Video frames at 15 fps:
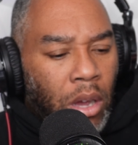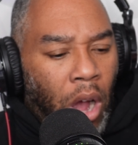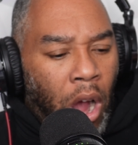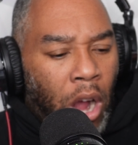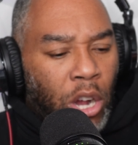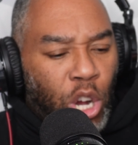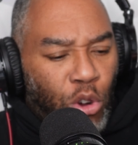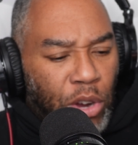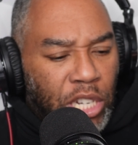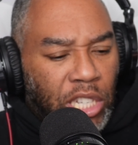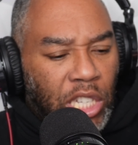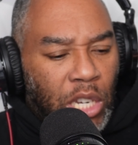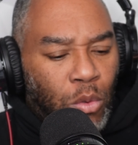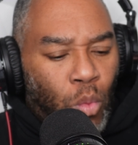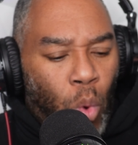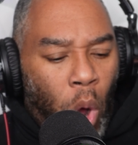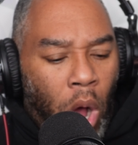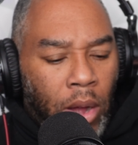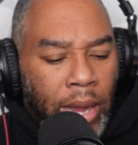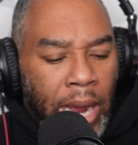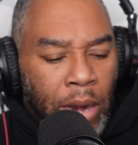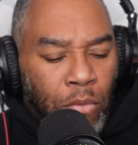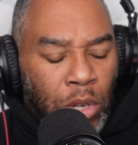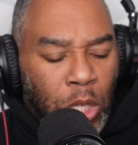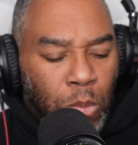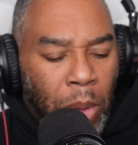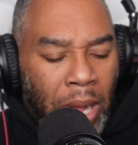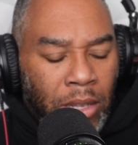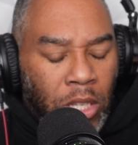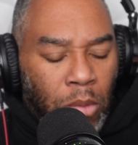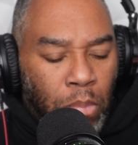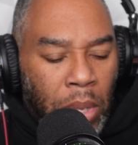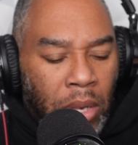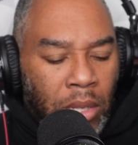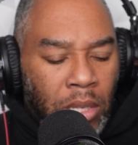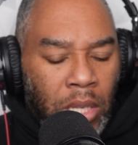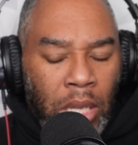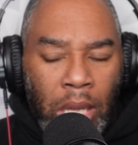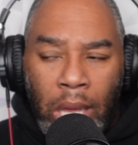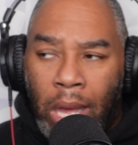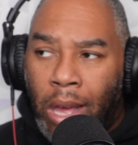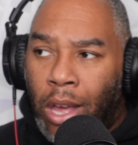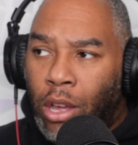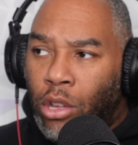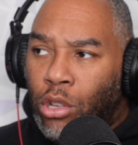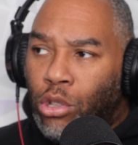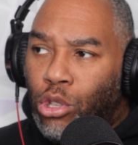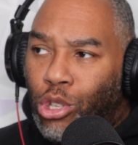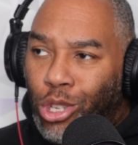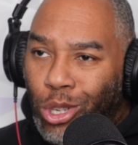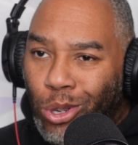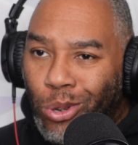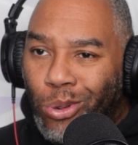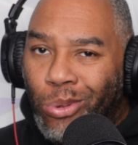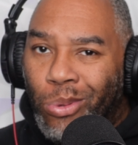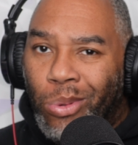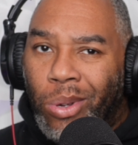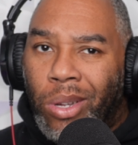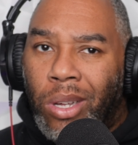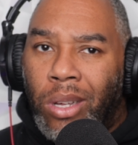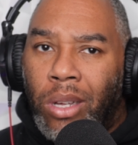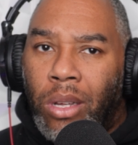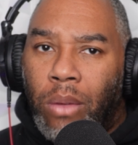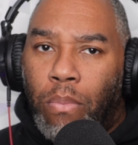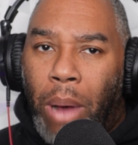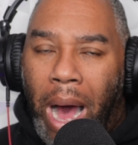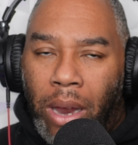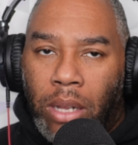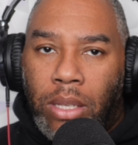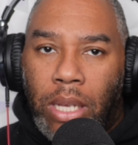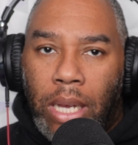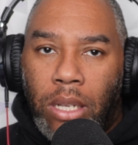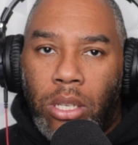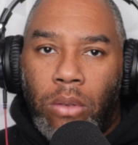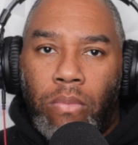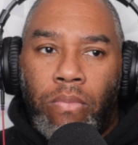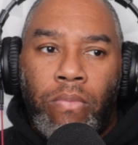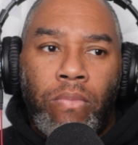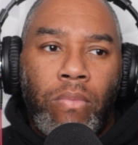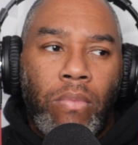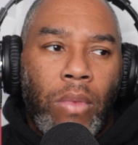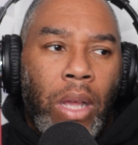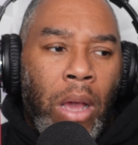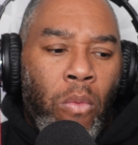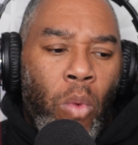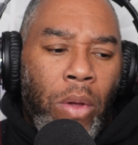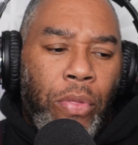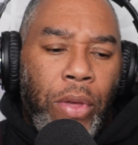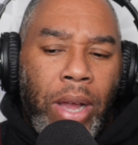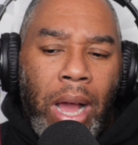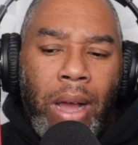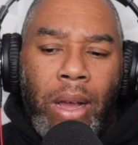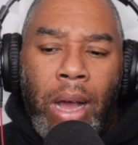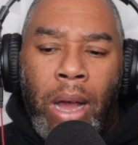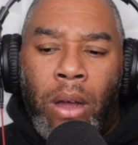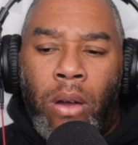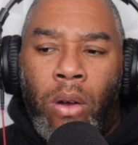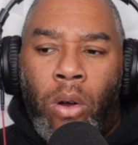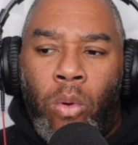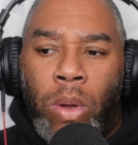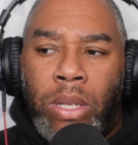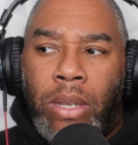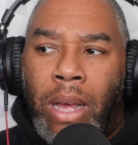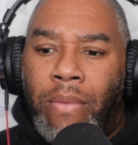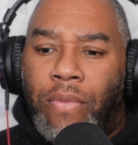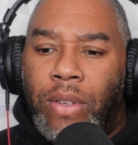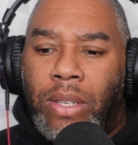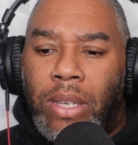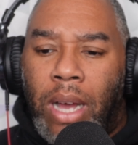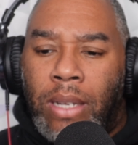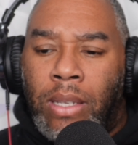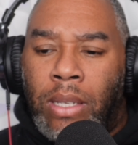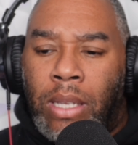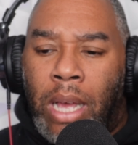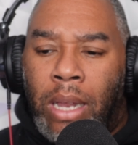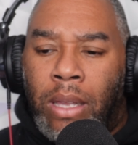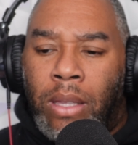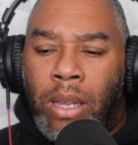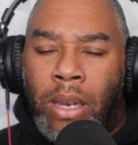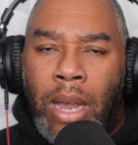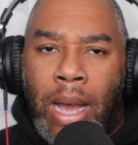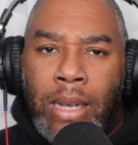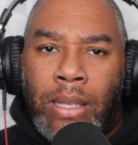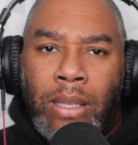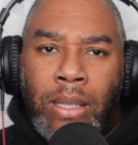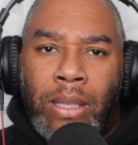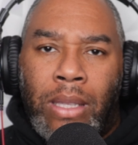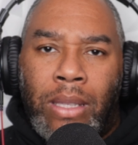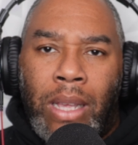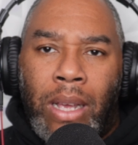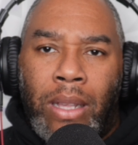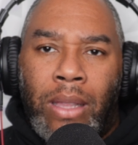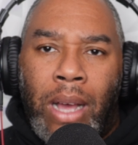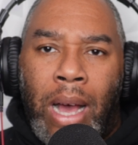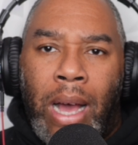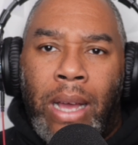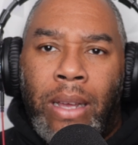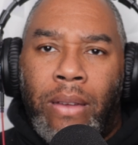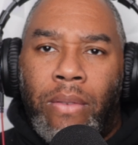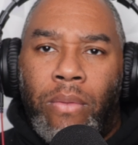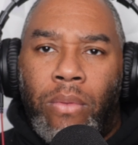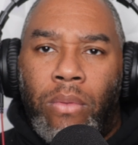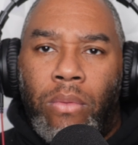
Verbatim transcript: our Christian walk and responsibility to politics. And one thing I always emphasize is that the last thing that I